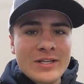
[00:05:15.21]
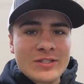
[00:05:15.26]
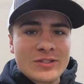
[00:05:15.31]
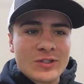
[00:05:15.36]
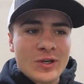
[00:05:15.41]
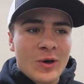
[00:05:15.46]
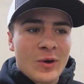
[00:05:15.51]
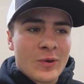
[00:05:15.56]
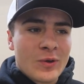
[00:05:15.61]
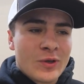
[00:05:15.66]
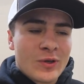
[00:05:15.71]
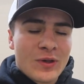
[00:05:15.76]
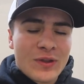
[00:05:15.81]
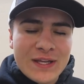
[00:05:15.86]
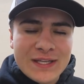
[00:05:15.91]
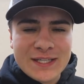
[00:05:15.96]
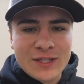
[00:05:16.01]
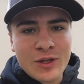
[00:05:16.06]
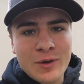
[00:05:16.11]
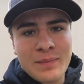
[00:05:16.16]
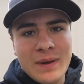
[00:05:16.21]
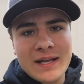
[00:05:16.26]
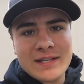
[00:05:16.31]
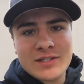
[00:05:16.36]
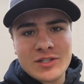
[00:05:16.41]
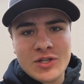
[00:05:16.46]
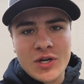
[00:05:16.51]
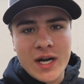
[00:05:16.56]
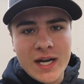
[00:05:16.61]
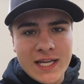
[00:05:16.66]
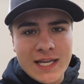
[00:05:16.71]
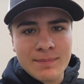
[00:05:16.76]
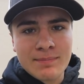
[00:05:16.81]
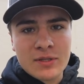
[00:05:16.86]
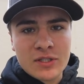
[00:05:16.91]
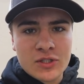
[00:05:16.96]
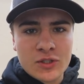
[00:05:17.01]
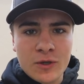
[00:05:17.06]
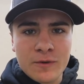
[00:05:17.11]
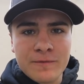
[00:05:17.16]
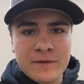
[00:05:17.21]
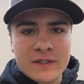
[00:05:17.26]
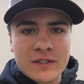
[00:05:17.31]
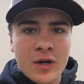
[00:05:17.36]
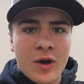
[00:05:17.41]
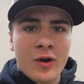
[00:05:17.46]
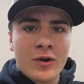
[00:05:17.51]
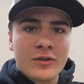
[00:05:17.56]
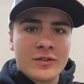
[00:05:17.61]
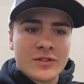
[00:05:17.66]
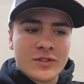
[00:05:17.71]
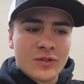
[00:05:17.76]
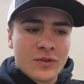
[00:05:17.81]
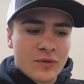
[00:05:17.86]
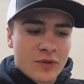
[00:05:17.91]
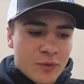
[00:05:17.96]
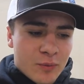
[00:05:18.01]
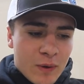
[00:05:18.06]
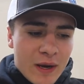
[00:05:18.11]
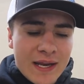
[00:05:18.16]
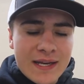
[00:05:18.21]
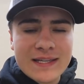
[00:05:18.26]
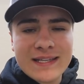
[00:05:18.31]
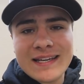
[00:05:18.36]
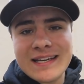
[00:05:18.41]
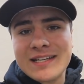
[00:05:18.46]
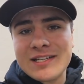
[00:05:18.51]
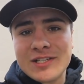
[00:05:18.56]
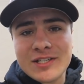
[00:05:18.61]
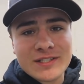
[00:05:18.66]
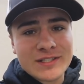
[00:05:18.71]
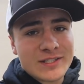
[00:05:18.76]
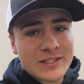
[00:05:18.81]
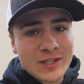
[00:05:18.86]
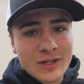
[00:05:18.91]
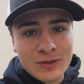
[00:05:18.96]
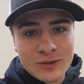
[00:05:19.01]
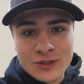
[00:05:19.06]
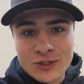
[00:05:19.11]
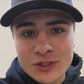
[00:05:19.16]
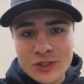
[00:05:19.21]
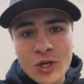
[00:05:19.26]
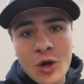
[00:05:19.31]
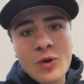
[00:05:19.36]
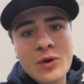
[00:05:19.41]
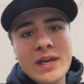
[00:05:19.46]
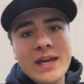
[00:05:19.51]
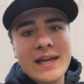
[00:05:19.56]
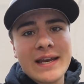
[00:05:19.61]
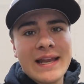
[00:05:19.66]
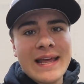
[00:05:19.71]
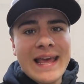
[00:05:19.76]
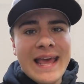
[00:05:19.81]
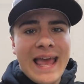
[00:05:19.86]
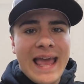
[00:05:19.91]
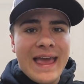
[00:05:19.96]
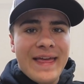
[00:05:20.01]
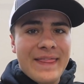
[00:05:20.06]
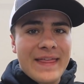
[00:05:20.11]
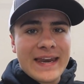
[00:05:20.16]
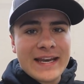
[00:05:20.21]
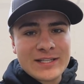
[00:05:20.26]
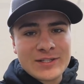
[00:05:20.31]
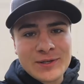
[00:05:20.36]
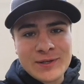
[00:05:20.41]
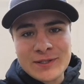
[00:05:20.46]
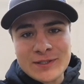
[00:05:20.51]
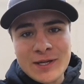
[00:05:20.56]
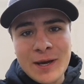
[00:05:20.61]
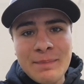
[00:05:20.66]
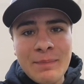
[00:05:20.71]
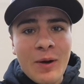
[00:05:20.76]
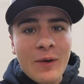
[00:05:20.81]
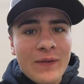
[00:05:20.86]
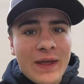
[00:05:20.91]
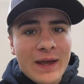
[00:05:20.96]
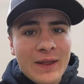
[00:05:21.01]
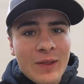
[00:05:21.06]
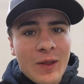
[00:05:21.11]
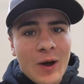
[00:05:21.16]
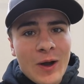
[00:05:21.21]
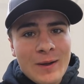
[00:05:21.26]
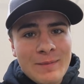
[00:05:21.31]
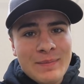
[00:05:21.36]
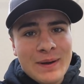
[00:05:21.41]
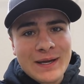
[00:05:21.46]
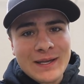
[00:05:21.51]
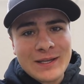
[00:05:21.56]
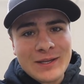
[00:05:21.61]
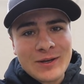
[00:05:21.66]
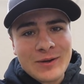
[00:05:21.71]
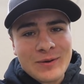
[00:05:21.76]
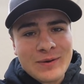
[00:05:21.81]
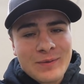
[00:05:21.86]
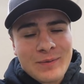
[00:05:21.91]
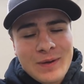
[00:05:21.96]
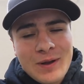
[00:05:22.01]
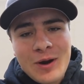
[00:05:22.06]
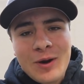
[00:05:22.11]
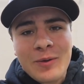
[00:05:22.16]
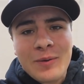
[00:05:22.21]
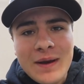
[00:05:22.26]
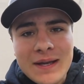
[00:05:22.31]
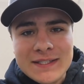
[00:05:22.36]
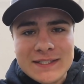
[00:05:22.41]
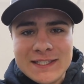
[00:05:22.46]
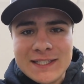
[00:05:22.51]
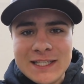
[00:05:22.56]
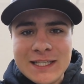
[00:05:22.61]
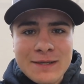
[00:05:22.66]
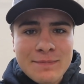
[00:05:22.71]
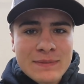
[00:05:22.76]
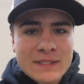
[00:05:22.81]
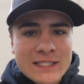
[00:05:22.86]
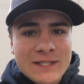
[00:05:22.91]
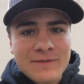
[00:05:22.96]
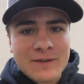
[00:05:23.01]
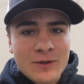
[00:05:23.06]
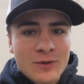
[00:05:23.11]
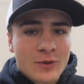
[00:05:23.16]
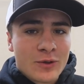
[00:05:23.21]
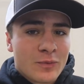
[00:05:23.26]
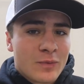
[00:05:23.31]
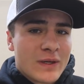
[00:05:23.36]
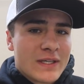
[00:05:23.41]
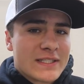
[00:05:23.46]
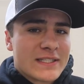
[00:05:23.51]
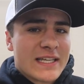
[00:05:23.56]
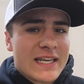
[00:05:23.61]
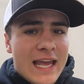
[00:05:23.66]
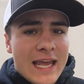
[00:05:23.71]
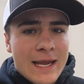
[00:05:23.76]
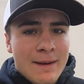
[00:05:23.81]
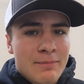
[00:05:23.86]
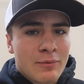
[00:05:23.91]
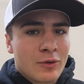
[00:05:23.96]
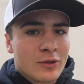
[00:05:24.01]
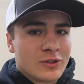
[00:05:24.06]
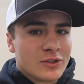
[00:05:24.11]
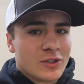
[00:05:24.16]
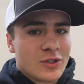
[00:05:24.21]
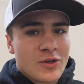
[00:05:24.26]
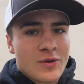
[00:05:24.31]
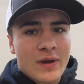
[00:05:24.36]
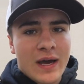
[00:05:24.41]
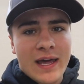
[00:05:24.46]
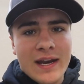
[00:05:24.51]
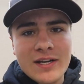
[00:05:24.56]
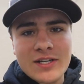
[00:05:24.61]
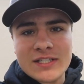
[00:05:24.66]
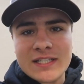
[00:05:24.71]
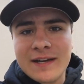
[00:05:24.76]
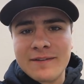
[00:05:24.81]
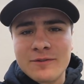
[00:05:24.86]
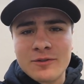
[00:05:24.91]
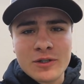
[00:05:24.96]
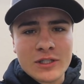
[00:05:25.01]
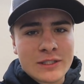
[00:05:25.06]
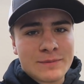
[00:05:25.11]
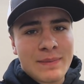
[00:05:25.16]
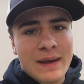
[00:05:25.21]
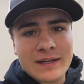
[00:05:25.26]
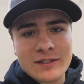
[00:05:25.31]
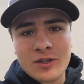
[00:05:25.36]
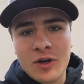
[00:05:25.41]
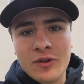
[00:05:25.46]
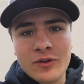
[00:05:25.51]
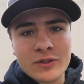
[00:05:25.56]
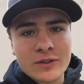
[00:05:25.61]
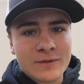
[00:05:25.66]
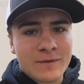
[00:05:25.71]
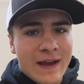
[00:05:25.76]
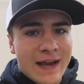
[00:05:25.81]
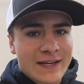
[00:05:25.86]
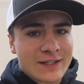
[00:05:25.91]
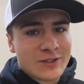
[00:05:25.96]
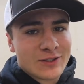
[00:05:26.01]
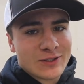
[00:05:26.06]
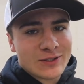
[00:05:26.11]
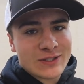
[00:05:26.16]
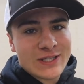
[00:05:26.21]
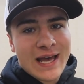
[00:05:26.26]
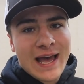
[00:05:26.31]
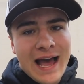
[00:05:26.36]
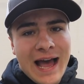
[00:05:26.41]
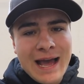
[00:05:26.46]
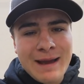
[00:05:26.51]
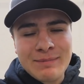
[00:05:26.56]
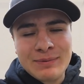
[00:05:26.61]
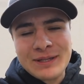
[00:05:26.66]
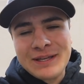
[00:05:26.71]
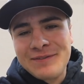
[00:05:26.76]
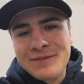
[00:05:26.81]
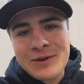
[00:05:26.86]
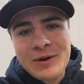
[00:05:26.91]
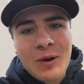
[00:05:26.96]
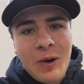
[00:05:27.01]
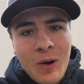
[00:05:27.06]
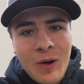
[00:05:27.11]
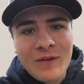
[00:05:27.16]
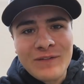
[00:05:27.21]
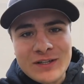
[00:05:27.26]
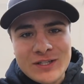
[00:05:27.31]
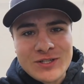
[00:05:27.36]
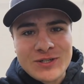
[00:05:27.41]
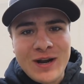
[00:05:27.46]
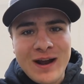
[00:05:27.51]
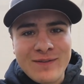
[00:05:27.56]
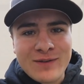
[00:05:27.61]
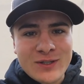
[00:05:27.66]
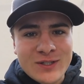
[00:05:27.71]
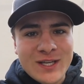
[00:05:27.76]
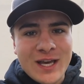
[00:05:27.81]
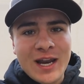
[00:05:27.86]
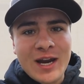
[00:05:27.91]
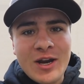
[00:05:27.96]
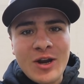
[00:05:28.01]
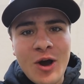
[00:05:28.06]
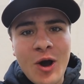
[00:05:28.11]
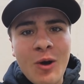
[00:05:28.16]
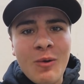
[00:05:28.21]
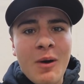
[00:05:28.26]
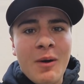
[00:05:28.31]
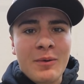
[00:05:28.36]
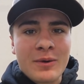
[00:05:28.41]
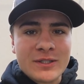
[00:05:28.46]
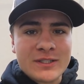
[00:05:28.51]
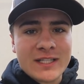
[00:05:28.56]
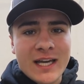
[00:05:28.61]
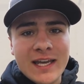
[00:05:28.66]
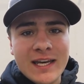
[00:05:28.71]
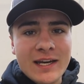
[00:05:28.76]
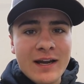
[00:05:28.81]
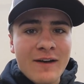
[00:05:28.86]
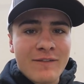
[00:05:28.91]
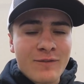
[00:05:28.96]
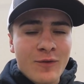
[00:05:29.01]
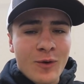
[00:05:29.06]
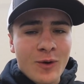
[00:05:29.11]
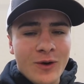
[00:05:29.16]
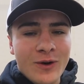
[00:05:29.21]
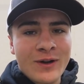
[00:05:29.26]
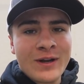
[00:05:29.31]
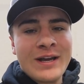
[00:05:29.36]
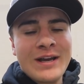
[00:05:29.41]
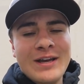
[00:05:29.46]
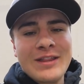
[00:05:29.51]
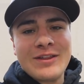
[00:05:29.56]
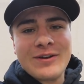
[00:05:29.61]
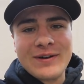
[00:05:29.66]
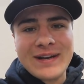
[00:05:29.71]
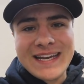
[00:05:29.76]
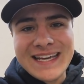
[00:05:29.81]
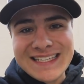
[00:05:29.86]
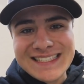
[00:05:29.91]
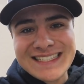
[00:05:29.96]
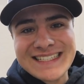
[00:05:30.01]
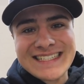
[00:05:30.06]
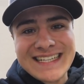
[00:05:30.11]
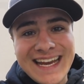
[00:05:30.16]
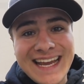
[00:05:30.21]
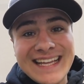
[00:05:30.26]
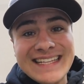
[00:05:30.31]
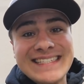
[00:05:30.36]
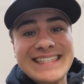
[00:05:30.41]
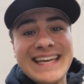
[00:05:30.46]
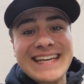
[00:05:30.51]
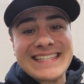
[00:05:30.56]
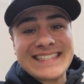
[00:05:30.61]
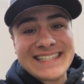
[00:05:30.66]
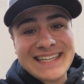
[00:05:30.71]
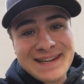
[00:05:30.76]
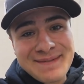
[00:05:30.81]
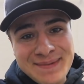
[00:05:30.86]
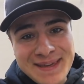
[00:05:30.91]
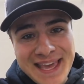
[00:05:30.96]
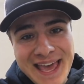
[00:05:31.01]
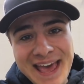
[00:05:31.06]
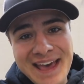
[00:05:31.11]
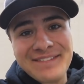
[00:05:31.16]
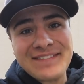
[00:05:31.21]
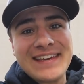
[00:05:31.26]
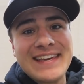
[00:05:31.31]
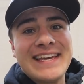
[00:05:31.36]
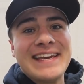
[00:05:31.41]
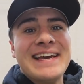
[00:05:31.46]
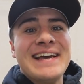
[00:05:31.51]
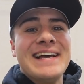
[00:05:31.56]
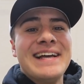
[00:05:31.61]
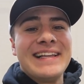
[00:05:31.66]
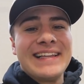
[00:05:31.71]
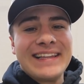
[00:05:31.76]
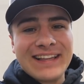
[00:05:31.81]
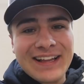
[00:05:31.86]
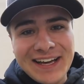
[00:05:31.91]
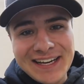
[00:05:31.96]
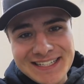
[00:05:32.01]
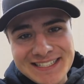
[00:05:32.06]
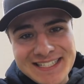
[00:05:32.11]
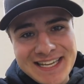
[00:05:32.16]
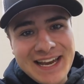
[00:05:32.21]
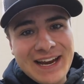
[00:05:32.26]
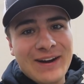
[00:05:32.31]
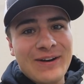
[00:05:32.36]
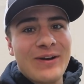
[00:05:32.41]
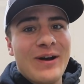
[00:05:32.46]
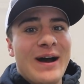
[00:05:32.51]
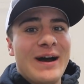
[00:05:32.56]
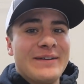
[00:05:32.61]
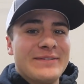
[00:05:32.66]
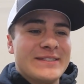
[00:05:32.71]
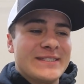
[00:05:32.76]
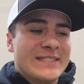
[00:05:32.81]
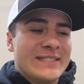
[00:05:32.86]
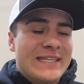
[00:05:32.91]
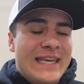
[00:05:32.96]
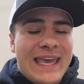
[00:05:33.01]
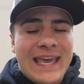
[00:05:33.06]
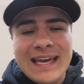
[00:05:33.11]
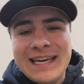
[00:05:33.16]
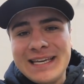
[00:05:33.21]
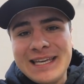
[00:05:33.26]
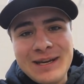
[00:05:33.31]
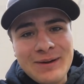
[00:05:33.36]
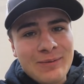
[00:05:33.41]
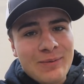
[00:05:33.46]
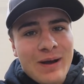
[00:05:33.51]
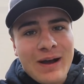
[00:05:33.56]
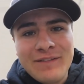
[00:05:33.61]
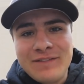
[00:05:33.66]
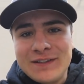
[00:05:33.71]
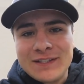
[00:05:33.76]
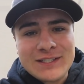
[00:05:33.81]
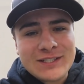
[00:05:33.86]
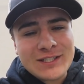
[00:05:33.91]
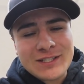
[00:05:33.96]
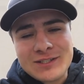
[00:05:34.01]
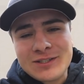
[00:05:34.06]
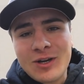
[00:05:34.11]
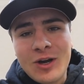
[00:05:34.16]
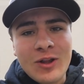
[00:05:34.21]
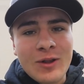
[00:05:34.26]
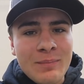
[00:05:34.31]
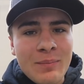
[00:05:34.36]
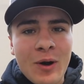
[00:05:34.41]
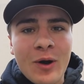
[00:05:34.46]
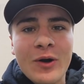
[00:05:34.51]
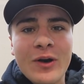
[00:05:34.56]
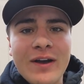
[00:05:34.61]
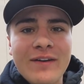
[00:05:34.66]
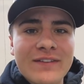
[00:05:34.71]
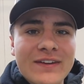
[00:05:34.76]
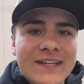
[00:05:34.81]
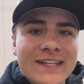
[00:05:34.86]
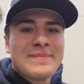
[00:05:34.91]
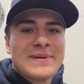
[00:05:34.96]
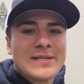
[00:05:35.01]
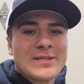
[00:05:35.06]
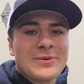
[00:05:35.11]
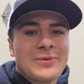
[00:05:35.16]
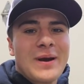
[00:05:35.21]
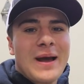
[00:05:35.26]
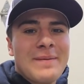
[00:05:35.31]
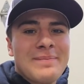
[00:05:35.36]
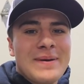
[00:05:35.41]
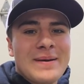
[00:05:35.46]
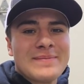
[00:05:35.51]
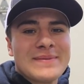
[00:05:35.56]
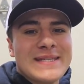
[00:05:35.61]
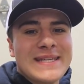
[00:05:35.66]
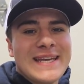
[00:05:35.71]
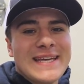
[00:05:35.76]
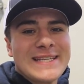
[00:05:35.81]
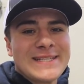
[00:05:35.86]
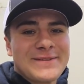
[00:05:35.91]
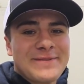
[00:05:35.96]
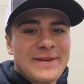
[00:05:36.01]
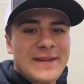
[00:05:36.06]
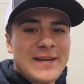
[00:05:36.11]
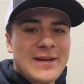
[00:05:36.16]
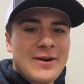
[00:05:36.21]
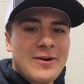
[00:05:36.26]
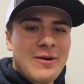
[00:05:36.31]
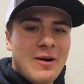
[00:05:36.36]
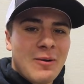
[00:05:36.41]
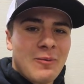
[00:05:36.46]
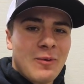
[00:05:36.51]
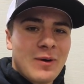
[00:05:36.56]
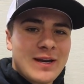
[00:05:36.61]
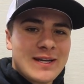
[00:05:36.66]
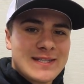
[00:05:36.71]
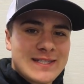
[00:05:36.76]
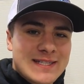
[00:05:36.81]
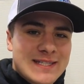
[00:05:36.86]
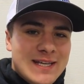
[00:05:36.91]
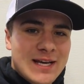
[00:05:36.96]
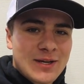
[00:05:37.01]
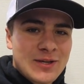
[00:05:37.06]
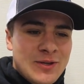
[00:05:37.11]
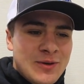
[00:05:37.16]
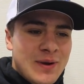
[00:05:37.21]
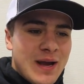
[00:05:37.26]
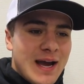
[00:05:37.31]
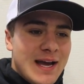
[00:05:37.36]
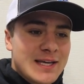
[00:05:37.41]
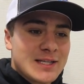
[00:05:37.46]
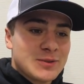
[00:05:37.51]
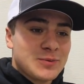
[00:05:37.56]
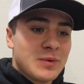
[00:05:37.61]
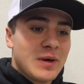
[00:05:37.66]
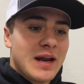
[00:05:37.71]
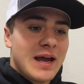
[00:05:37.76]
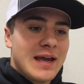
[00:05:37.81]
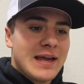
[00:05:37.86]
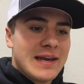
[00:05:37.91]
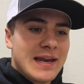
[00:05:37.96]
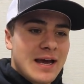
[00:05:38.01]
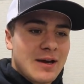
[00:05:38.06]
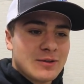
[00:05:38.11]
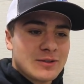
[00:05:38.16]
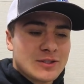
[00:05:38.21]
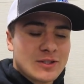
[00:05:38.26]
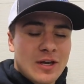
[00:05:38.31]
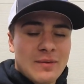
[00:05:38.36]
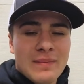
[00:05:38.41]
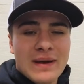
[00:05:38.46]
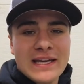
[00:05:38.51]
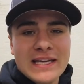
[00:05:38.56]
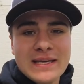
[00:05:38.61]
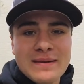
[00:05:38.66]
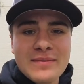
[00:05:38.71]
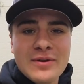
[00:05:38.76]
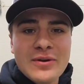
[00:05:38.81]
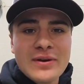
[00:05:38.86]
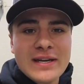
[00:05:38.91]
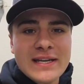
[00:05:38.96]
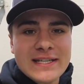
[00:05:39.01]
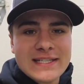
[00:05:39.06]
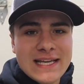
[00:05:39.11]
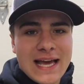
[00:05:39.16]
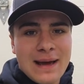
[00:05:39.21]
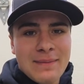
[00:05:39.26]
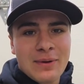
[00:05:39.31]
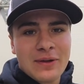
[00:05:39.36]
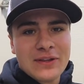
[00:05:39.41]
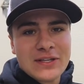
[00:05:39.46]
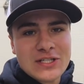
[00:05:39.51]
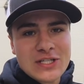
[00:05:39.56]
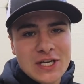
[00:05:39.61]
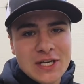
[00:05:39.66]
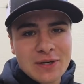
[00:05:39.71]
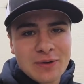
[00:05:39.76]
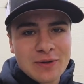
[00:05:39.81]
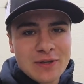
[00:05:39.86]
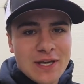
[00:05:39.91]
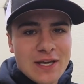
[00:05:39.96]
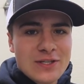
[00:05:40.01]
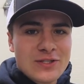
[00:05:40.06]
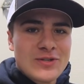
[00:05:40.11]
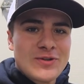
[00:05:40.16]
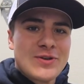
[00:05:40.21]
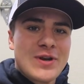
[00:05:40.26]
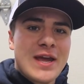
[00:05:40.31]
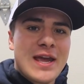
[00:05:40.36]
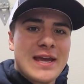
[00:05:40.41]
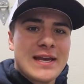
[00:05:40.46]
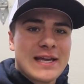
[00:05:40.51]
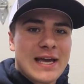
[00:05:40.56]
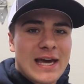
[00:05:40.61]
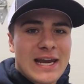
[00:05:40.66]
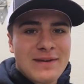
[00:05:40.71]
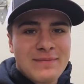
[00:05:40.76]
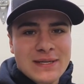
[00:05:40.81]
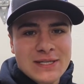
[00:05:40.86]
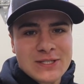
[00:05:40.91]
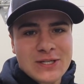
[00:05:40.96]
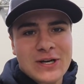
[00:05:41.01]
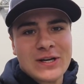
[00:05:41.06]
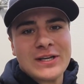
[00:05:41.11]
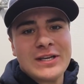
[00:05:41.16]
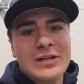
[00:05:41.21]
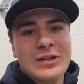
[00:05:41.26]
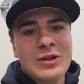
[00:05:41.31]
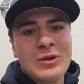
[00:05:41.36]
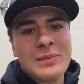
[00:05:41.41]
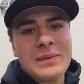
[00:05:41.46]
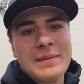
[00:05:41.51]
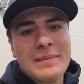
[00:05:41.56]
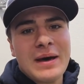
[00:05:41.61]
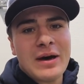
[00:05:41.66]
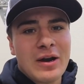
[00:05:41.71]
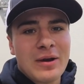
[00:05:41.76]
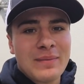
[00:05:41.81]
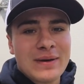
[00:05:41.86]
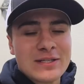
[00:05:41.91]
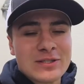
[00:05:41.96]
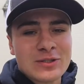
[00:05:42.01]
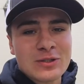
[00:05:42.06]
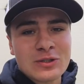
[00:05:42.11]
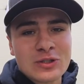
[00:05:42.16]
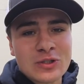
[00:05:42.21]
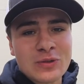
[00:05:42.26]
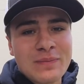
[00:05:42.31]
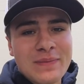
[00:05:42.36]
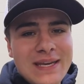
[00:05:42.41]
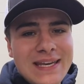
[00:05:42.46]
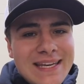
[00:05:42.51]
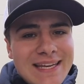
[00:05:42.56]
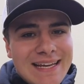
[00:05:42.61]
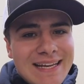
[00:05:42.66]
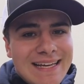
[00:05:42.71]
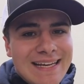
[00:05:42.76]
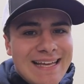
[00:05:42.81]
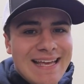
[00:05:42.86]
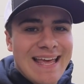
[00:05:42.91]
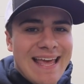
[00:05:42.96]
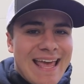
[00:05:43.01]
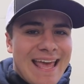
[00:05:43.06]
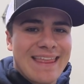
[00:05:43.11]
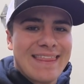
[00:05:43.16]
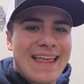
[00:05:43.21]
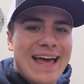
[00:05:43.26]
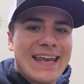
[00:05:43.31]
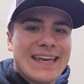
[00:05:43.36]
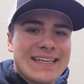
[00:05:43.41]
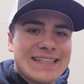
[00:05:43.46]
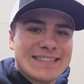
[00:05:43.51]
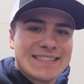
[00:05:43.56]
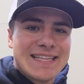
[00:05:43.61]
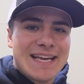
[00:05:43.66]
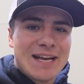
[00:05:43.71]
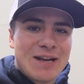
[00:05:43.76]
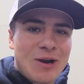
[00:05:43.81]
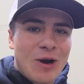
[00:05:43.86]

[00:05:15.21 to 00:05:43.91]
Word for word: So, you know, they did their best to try to keep the surface hard so the rain didn't just, you know, soak it and then it's hooked up all night long. But you know, we are racing in the Pacific Northwest in April, so you kind of just have to expect all those factors. I believe, you know, all of us drivers kind of know what we're signing up for. There is a chance that it's going to be heavy, a lot of tear-offs, can get rough. It's just all a part of it. But to wrap up today's video, I wanted to tell you guys what I announced on my community tab on the channel yesterday and kind of been talking a little bit about on my social media, and that is that